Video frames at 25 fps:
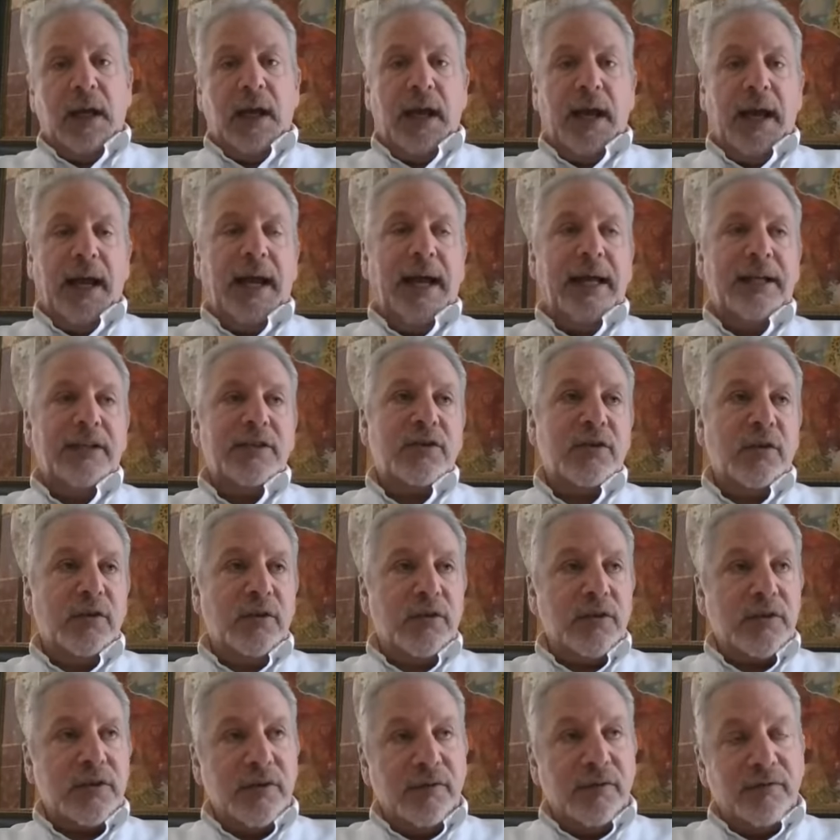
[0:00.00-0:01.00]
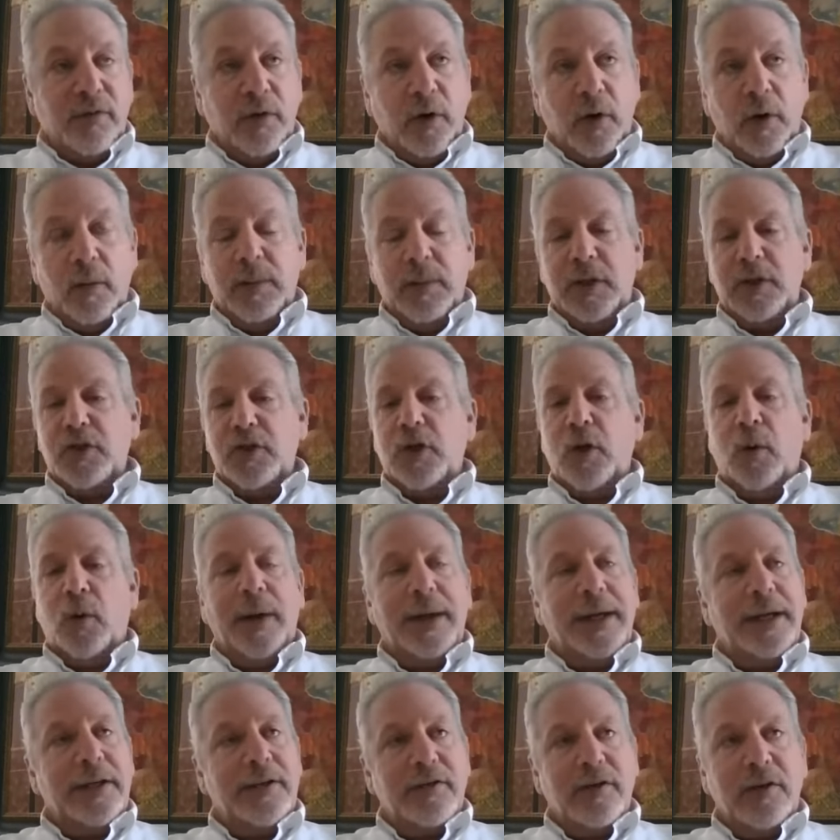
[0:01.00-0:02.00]
And so there's some verbiage
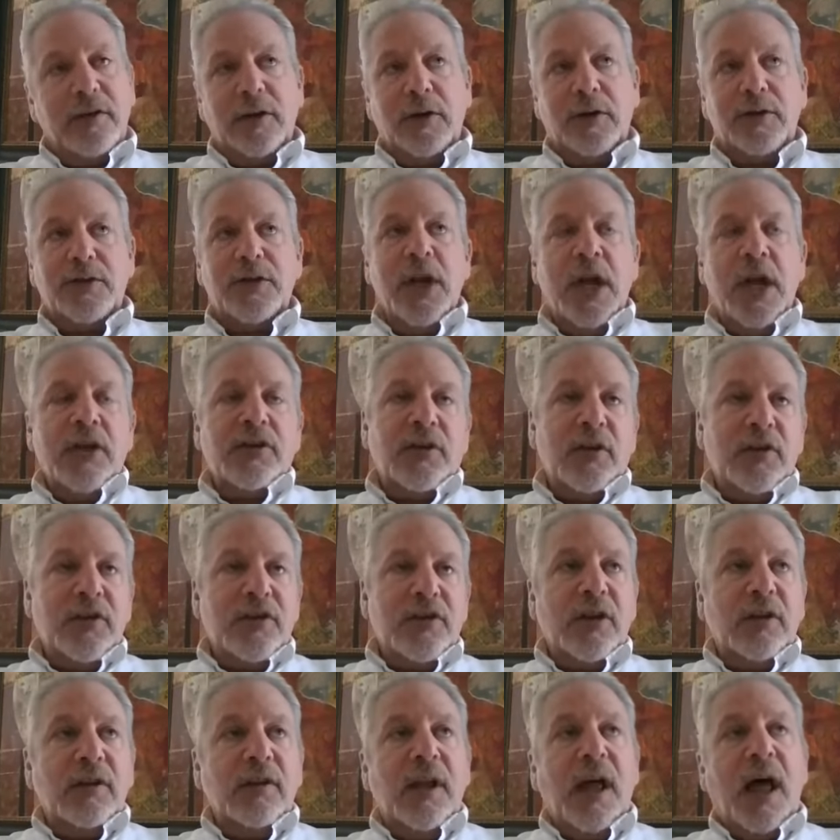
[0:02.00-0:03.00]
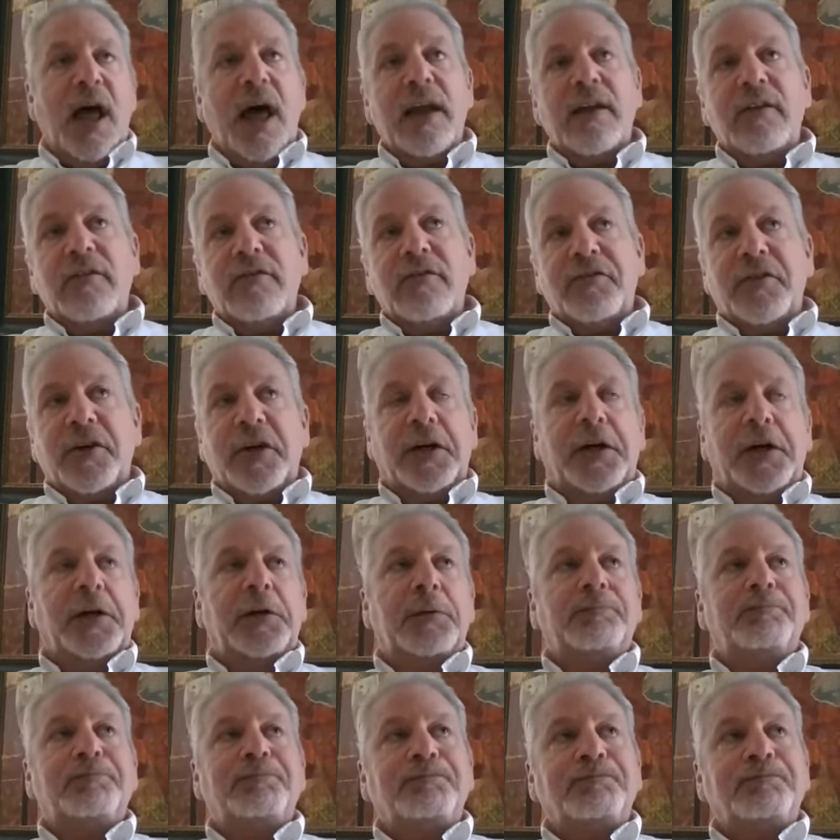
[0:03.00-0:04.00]
going into those, but there's a lot of
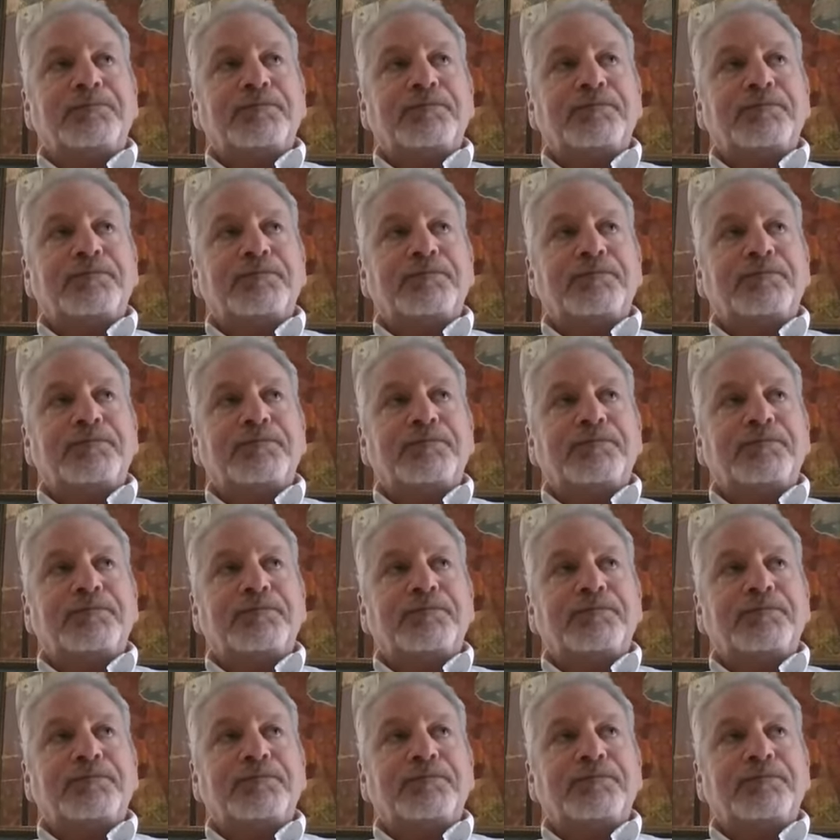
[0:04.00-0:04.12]
um,